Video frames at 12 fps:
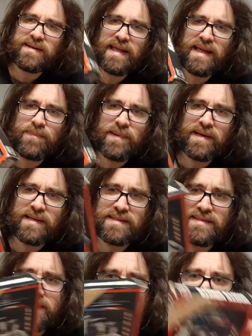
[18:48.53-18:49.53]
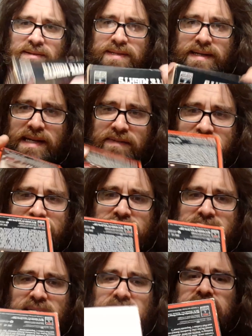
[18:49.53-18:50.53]
tape, it's sealed on every
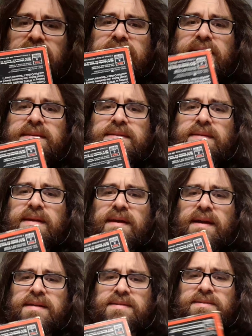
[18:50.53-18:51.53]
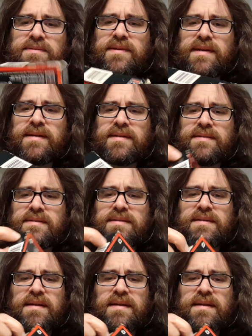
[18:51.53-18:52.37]
side. That's kind of strange.